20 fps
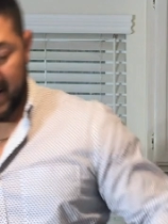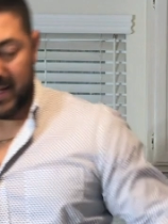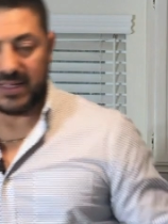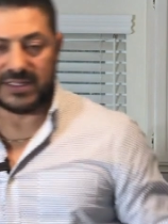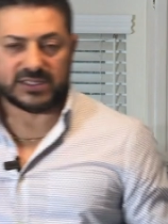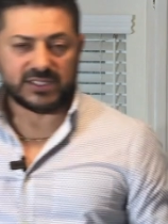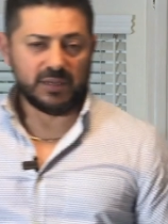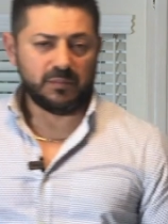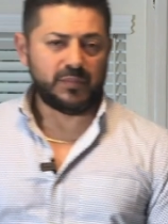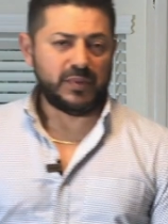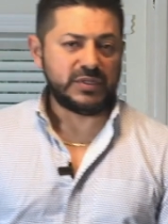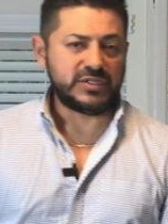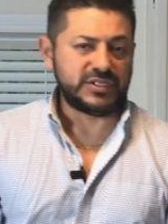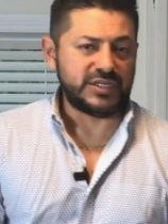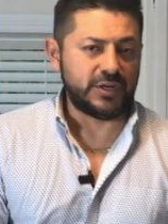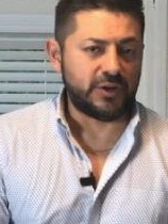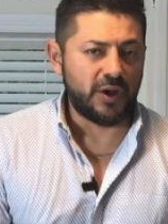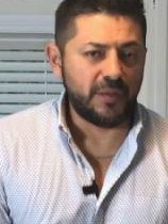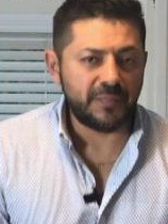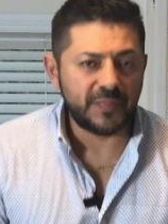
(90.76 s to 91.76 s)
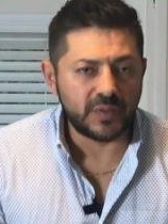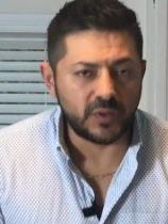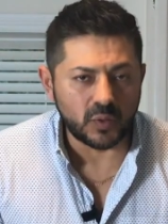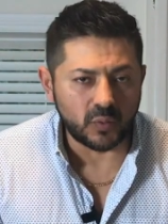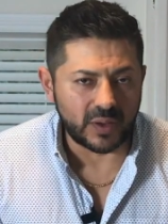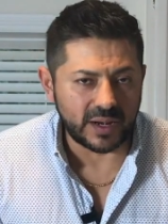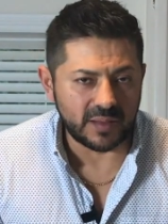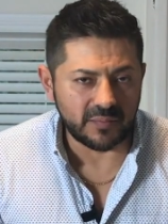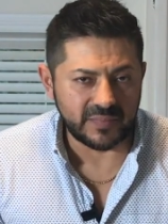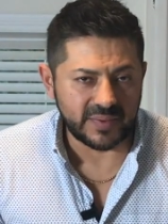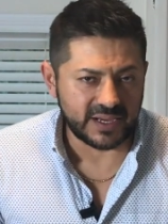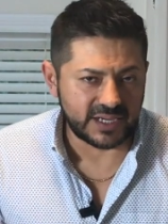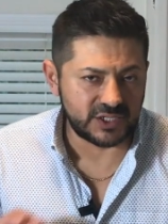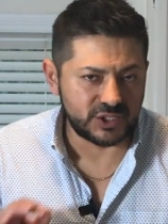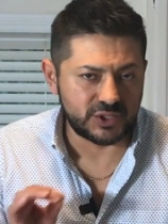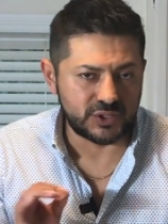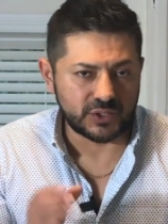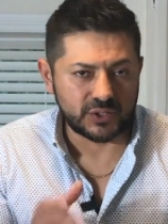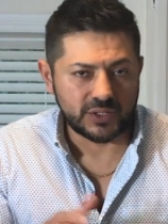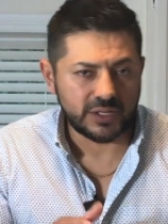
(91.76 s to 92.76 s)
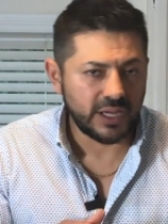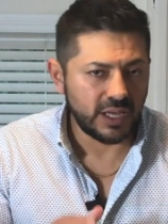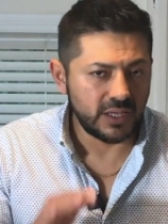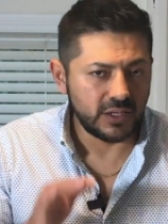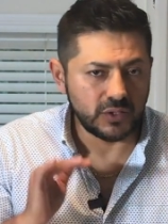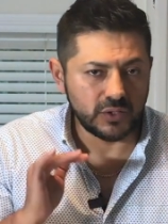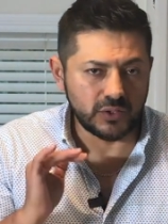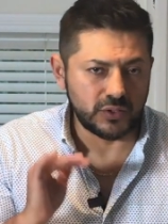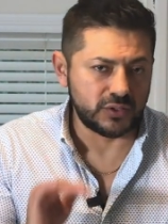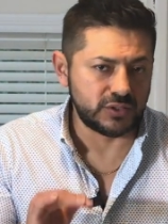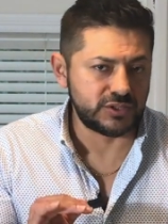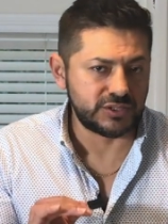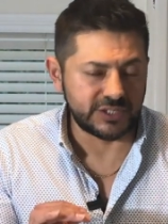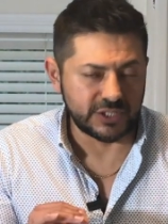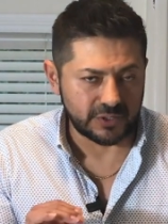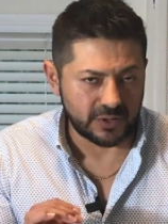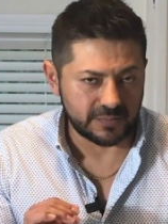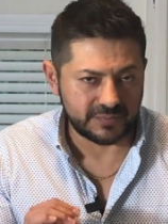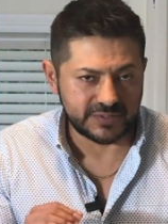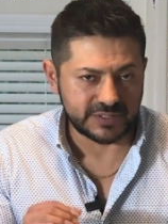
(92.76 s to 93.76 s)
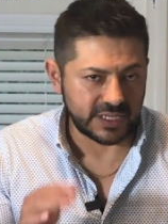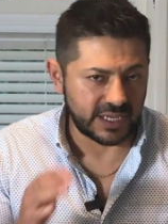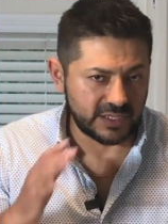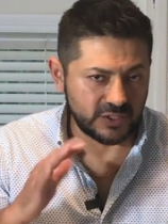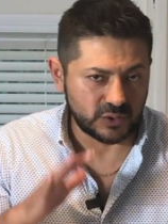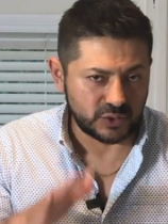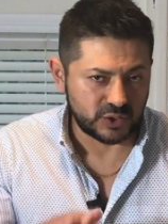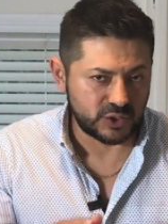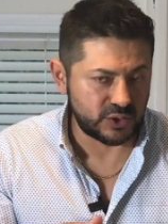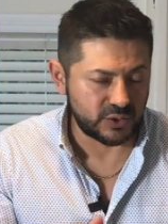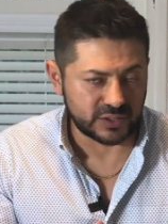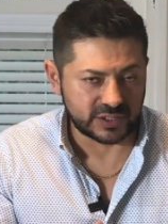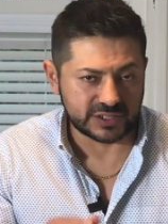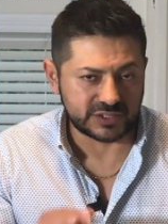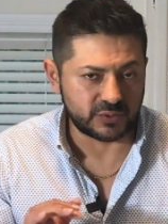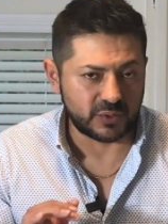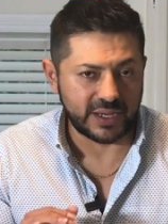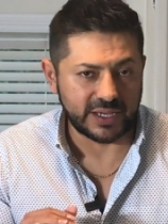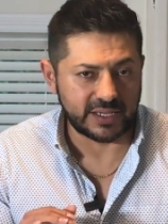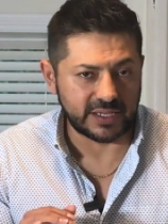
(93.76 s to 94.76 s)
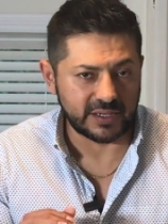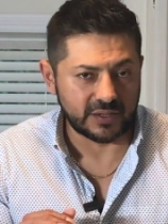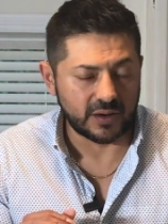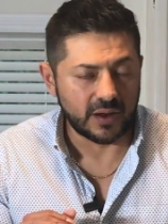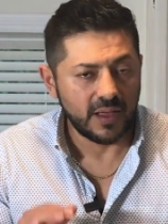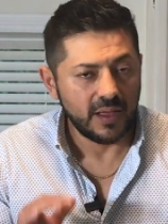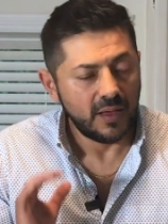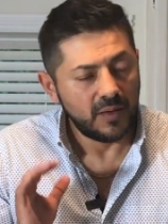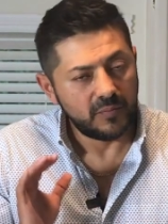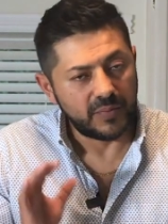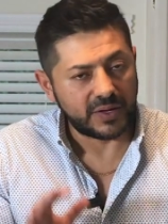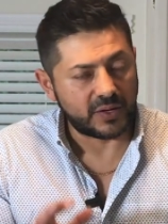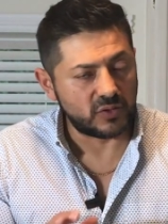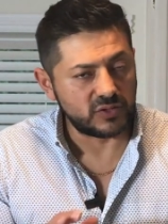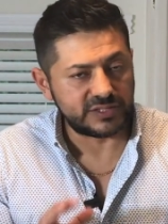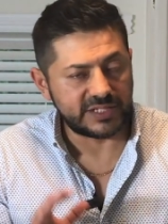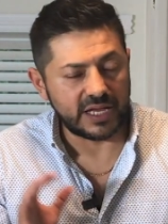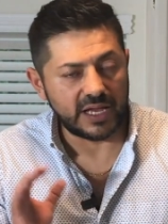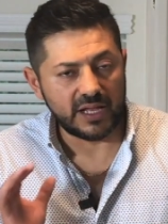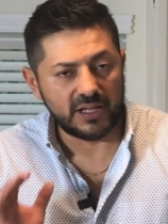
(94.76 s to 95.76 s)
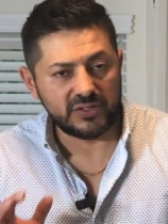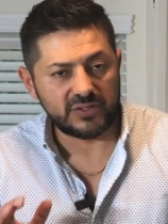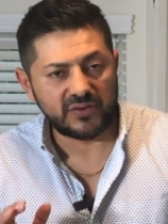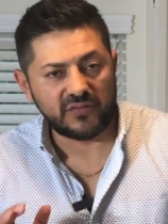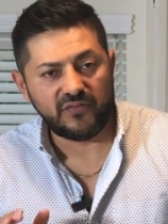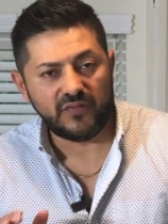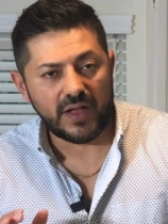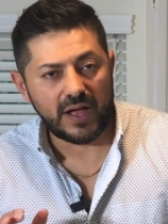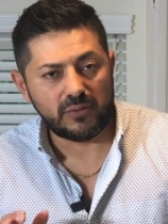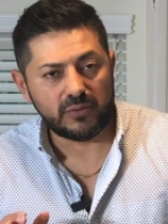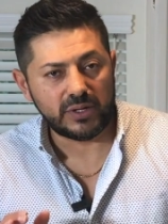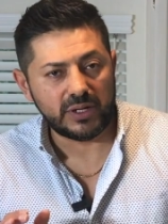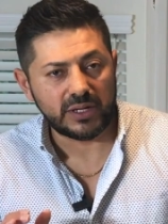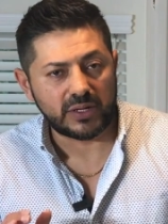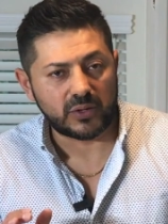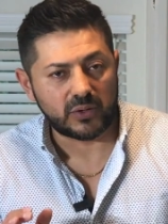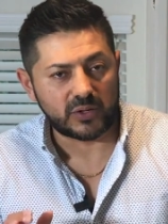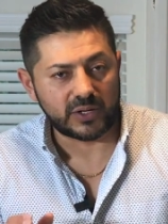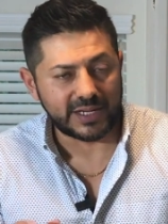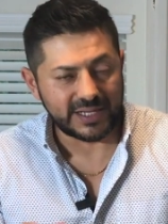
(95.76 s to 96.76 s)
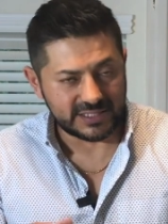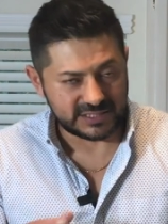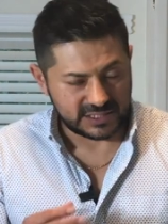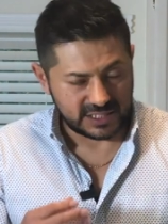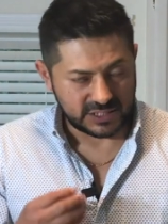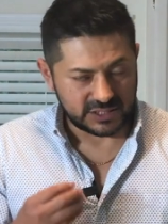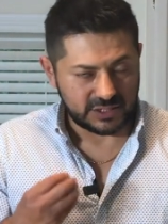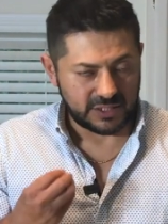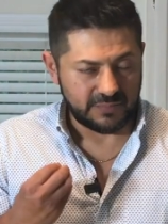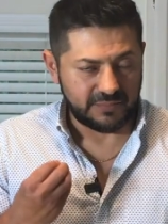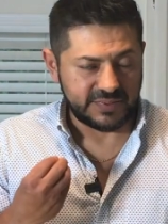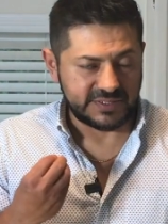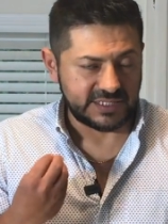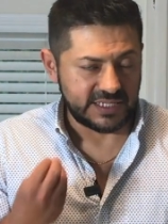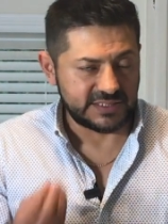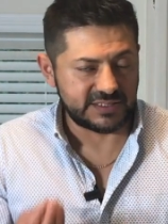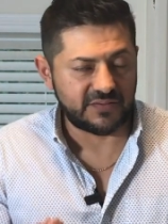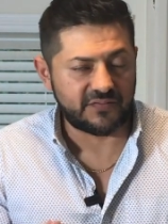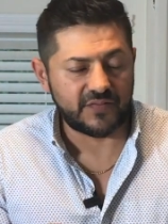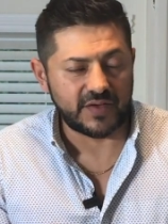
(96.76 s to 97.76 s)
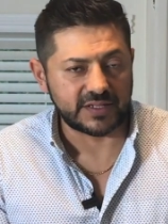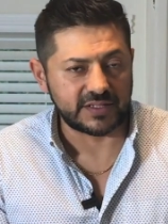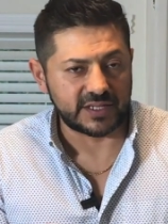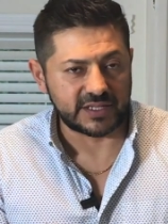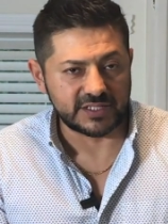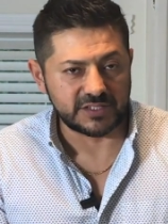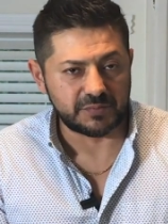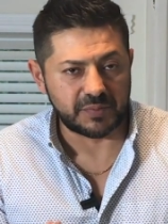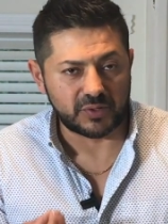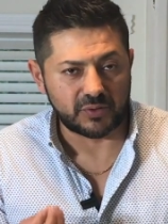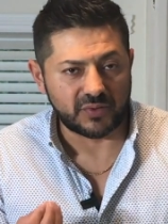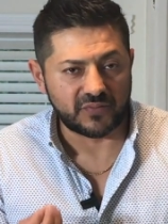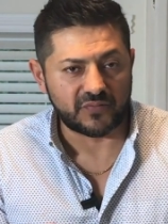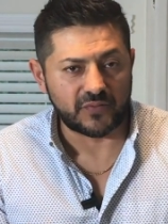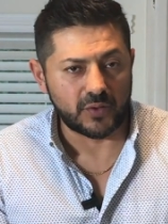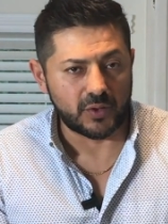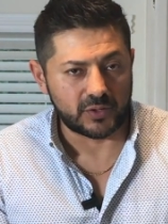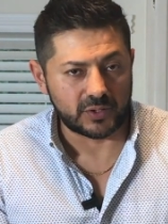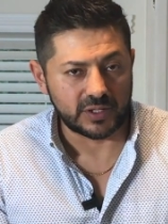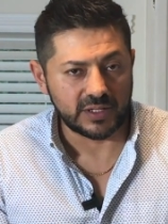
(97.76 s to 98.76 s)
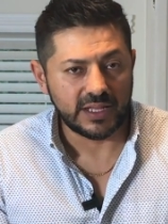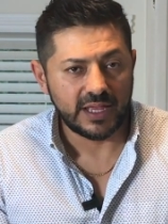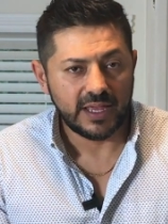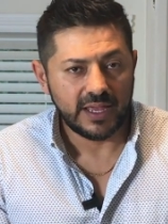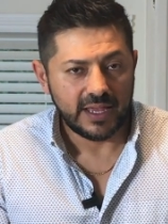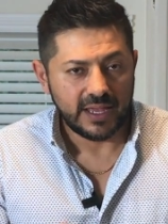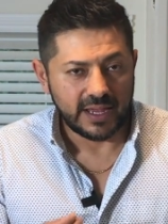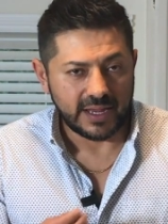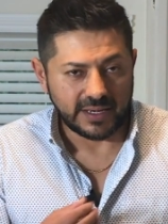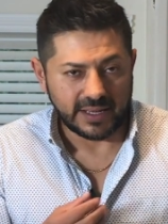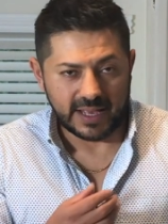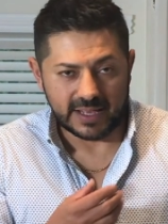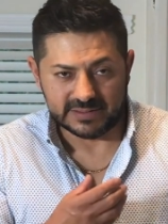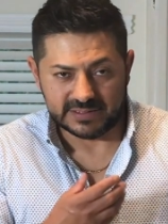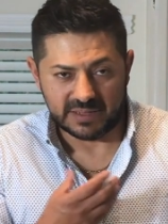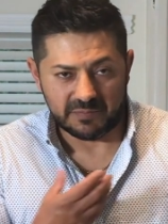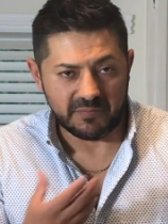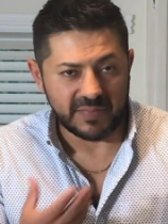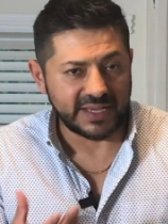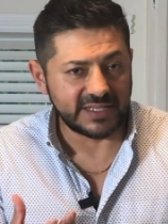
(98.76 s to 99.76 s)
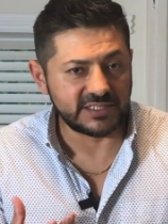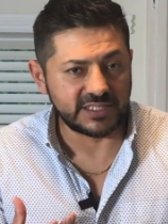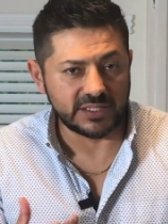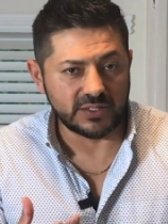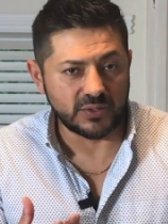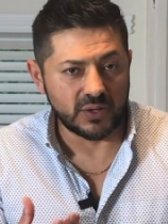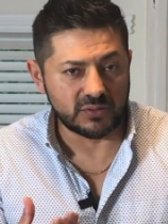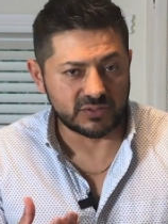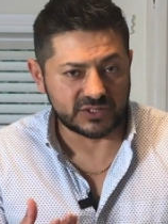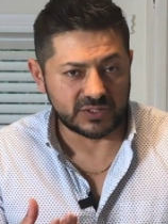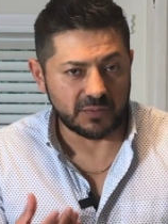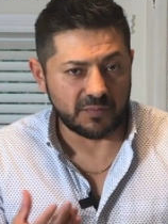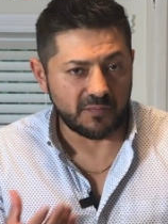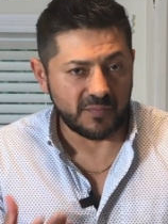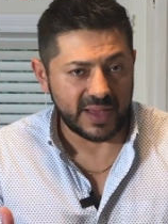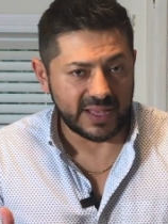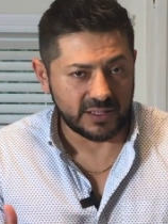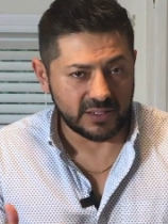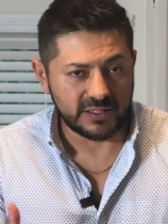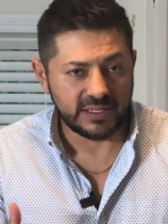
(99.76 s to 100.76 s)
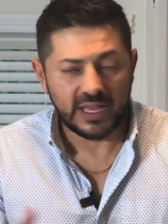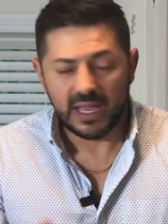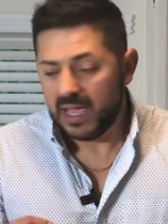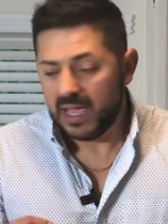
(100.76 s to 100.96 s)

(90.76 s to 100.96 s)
Simple syrup, you want to make sure your syrups and your sugars right here, because the Elderflower Liquor is actually, besides the fact that it's very floral and it has amazing notes of melon,